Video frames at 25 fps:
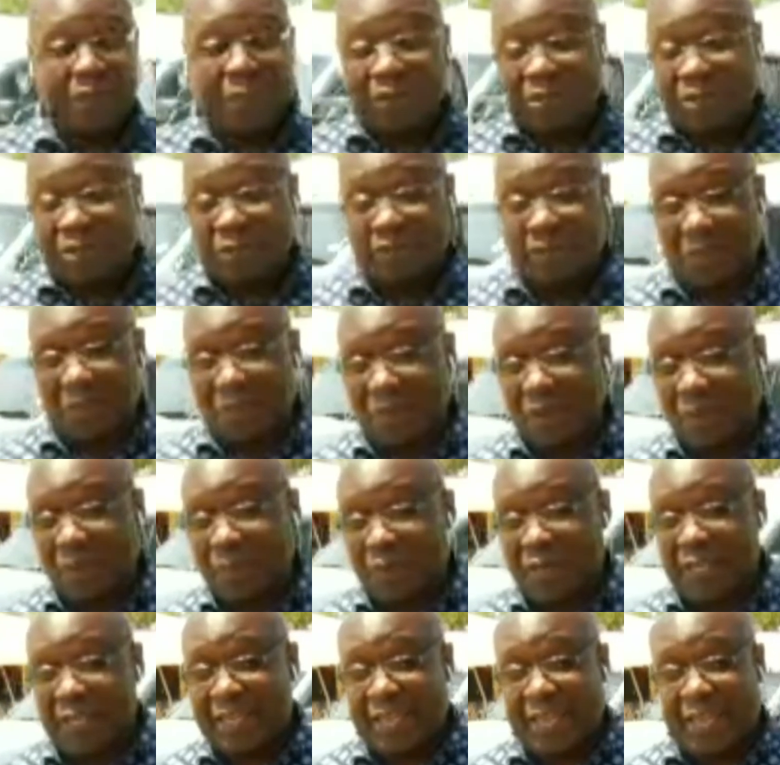Most of the
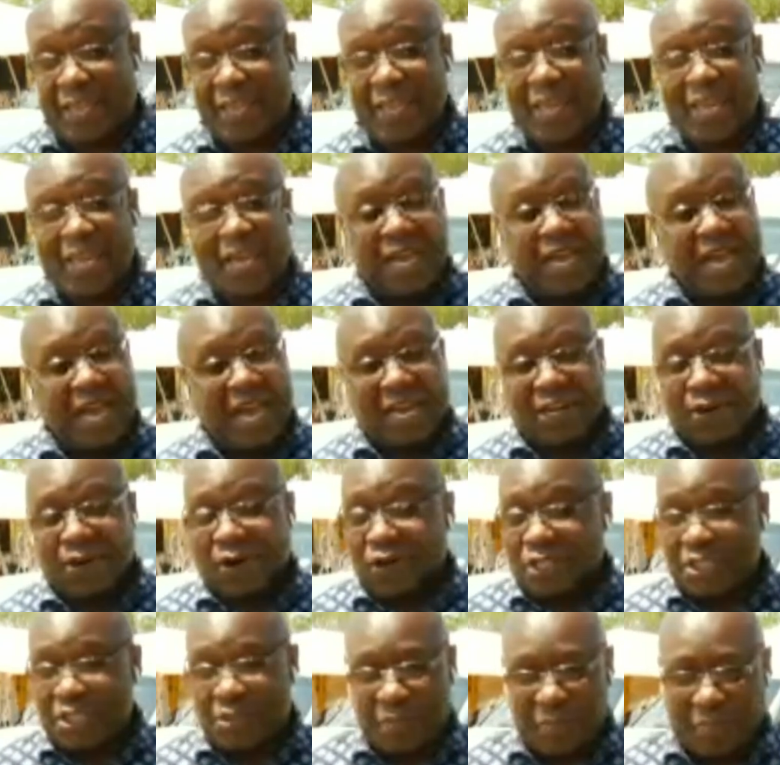people here are
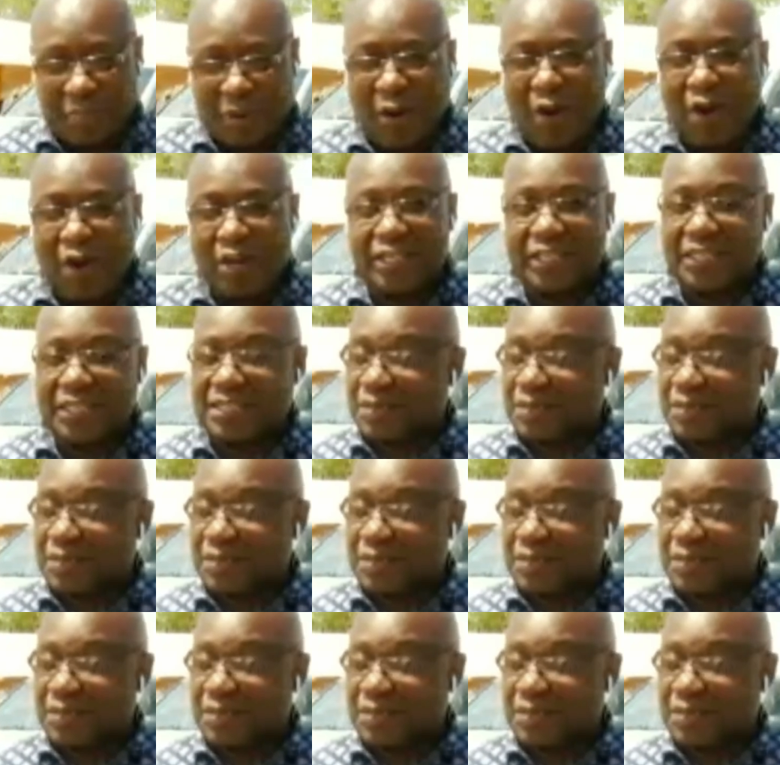not employed.